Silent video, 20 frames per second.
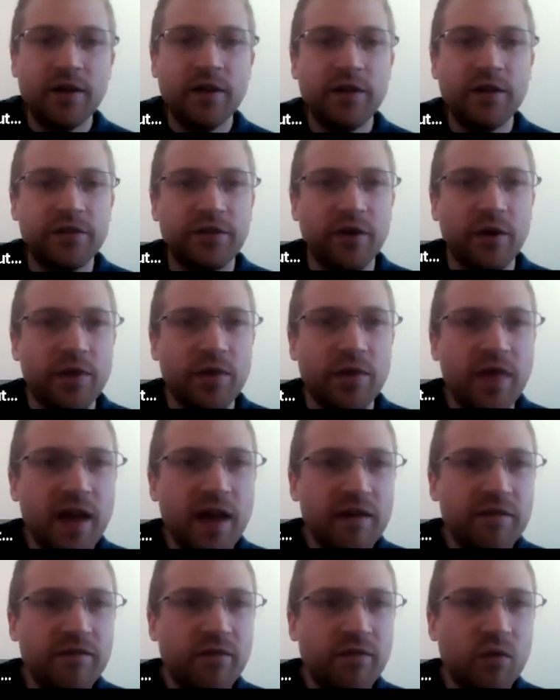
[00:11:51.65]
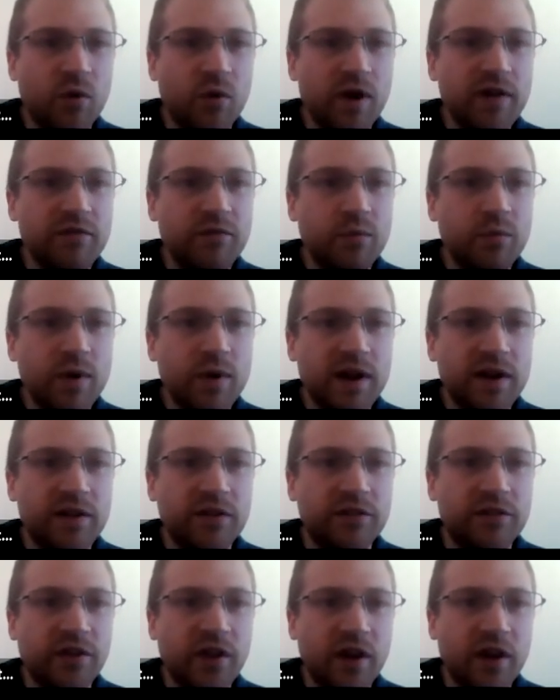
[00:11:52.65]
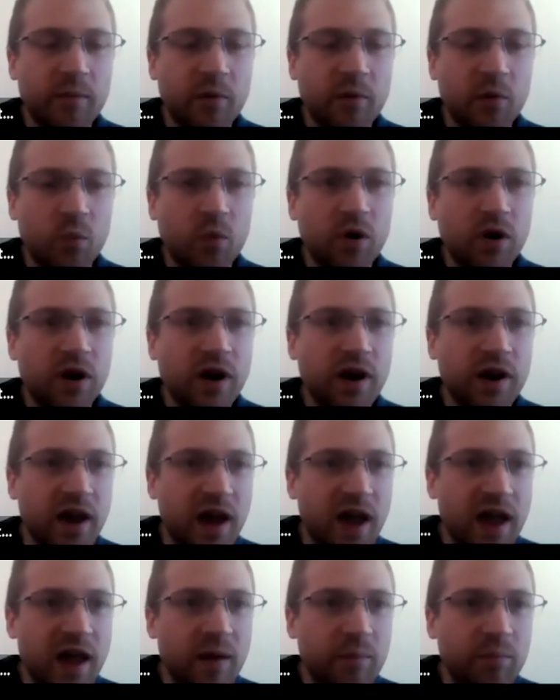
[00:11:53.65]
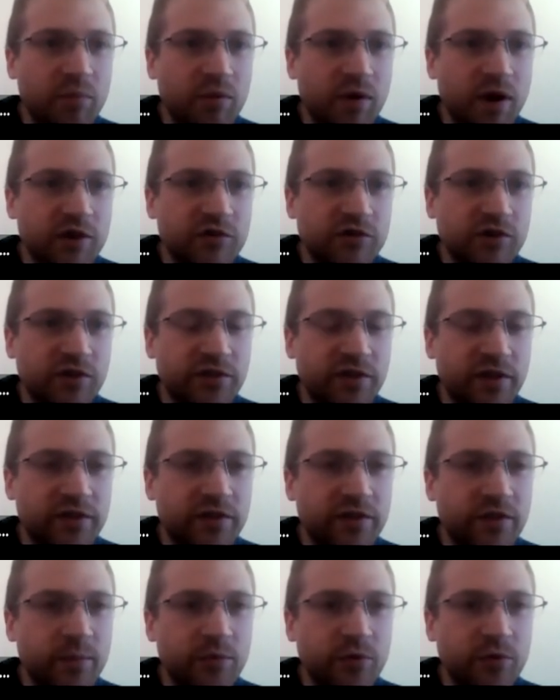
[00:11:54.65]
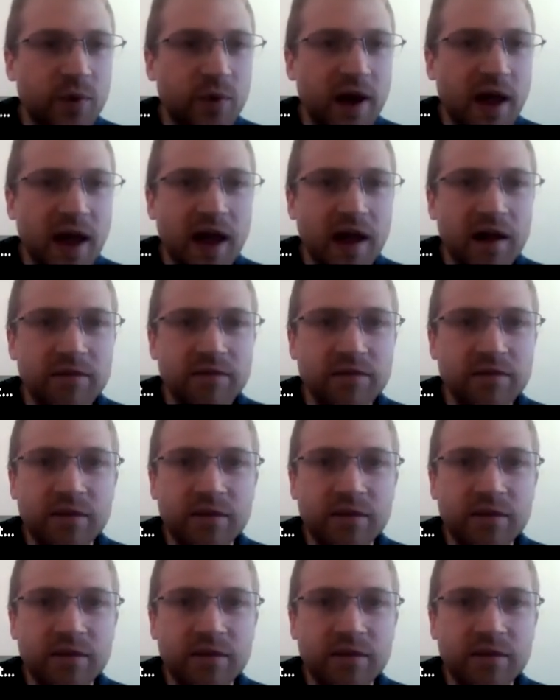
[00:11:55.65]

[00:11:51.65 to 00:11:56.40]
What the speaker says: So therefore, if we determine what kind of air pressure systems we have